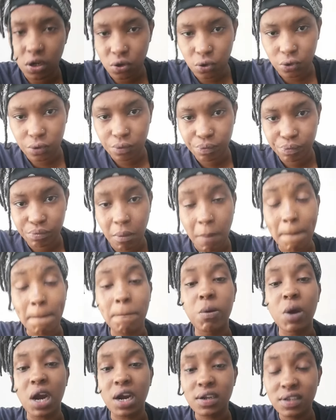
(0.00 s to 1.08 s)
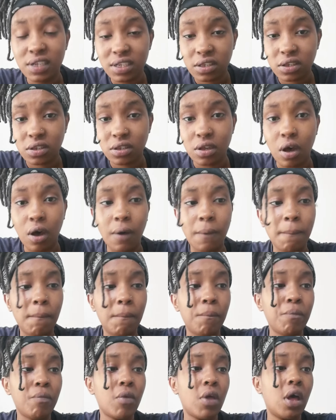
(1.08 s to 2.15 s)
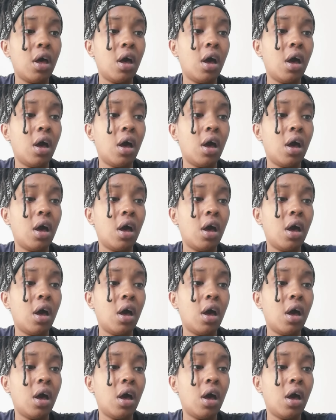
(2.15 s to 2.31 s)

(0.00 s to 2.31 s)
you to practice some